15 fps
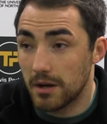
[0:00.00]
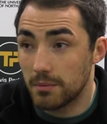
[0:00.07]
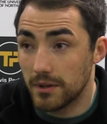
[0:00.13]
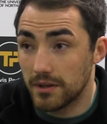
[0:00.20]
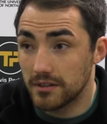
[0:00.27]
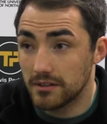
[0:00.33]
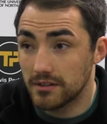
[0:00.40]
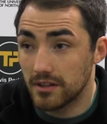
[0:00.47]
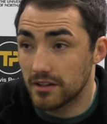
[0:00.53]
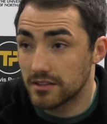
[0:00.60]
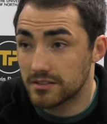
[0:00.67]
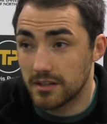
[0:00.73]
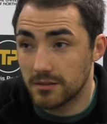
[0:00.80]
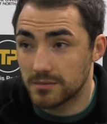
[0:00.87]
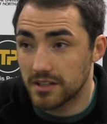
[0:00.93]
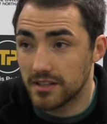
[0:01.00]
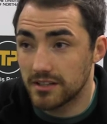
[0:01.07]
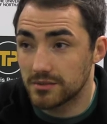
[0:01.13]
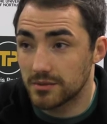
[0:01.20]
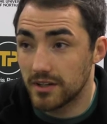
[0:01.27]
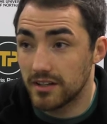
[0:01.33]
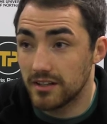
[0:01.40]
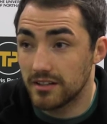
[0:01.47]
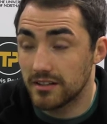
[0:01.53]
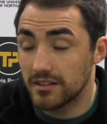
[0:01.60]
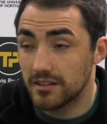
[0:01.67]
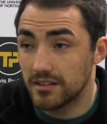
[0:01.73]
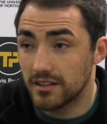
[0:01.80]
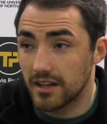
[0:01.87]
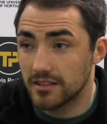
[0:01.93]
up, and, you know, it's times like this where you
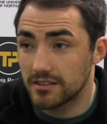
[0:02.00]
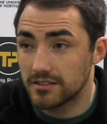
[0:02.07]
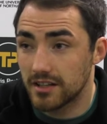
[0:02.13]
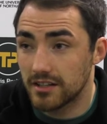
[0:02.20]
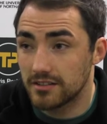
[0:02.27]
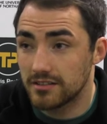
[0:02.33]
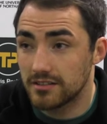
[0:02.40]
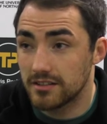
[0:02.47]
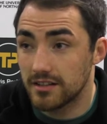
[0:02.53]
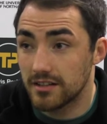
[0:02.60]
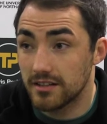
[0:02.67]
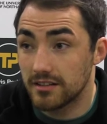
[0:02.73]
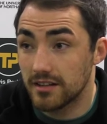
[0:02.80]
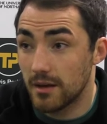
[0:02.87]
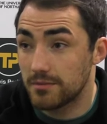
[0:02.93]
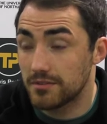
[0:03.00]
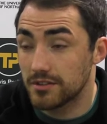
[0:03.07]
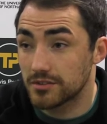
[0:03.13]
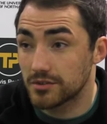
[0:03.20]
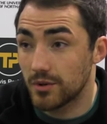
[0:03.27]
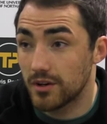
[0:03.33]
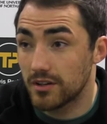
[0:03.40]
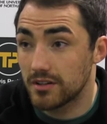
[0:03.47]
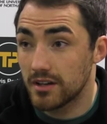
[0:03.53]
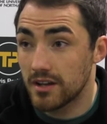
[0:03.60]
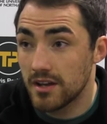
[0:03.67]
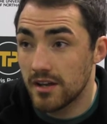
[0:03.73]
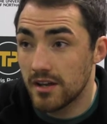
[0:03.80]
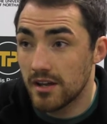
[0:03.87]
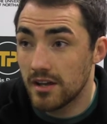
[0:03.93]
get to test the depth of your squad,
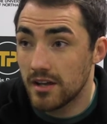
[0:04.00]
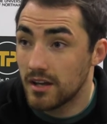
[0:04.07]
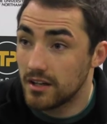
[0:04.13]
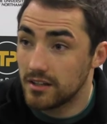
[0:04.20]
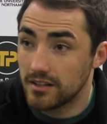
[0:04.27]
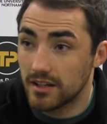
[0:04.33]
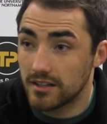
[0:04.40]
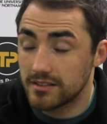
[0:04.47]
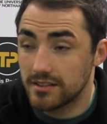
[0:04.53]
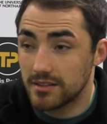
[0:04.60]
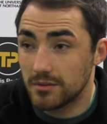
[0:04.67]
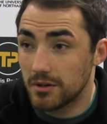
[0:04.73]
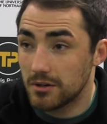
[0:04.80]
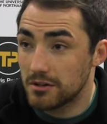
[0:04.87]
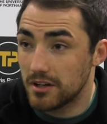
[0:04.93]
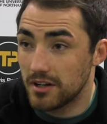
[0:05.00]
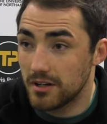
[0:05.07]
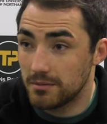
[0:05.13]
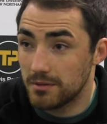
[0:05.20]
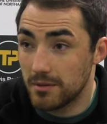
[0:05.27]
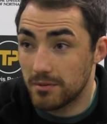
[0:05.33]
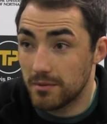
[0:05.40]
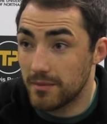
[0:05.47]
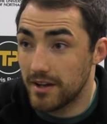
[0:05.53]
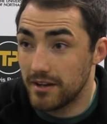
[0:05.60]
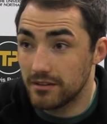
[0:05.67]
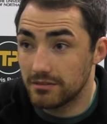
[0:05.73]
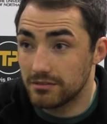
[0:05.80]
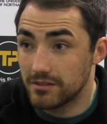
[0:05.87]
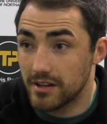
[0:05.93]
and you get to see what people are made
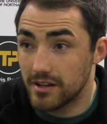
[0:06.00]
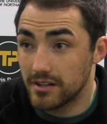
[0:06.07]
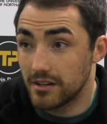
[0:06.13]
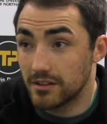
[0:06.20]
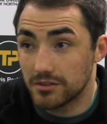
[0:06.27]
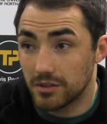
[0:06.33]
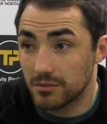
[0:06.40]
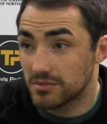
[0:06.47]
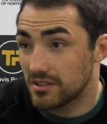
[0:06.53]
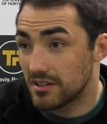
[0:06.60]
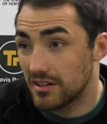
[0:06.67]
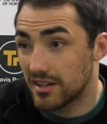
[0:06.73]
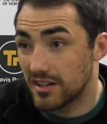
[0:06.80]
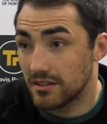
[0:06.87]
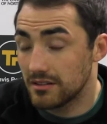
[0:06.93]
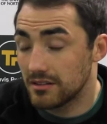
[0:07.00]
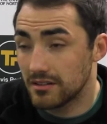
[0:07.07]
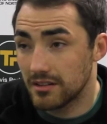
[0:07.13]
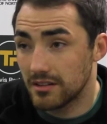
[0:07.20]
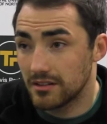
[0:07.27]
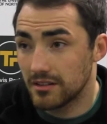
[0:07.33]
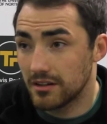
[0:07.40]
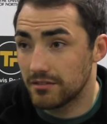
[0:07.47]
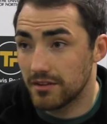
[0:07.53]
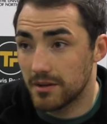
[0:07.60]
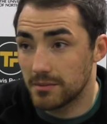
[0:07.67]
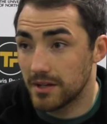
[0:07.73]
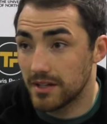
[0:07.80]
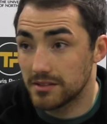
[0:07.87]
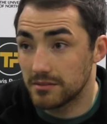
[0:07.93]
of. You know, Tom slotted in, and, you know,
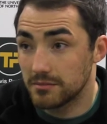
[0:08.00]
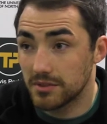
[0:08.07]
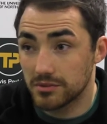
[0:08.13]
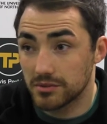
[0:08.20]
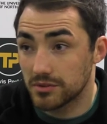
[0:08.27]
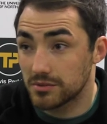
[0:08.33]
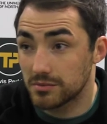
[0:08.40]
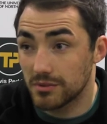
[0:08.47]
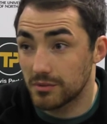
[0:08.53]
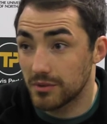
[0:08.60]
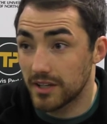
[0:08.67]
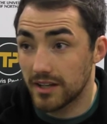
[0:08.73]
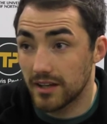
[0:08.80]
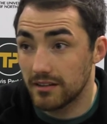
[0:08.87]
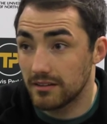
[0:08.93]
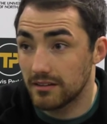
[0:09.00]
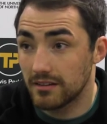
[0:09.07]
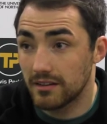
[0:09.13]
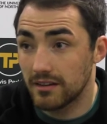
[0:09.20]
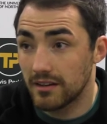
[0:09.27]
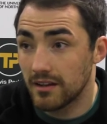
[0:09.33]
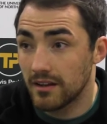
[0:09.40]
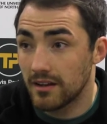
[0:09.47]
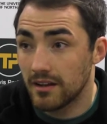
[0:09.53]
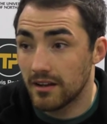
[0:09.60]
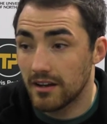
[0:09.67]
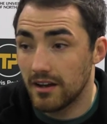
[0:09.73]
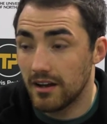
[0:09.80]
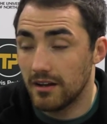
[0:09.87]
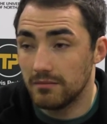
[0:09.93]
fair play to him, he was awesome on the weekend,
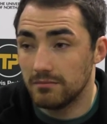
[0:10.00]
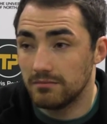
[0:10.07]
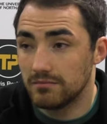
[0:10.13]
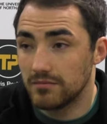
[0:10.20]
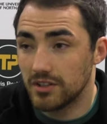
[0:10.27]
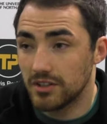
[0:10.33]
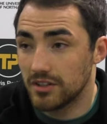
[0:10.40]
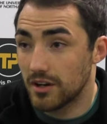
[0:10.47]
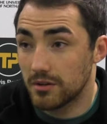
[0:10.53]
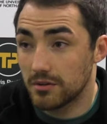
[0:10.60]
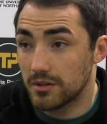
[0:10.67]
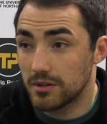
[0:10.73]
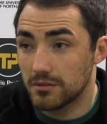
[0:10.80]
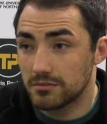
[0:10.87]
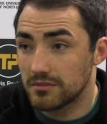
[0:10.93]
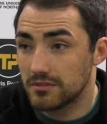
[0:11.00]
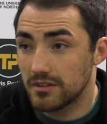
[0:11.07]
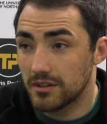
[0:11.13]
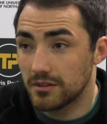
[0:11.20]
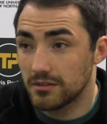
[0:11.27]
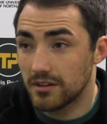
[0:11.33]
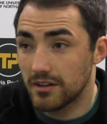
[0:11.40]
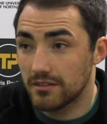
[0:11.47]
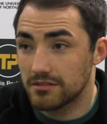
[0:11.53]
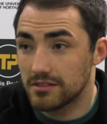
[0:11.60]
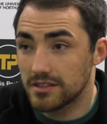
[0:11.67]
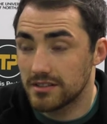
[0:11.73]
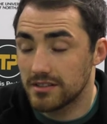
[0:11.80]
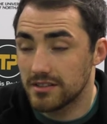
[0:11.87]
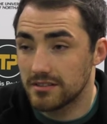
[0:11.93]
and, you know, he'll do that for
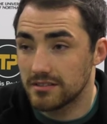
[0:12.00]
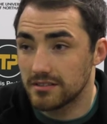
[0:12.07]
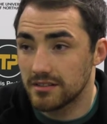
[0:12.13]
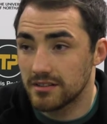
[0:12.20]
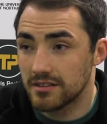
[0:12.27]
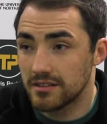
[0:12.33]
the season.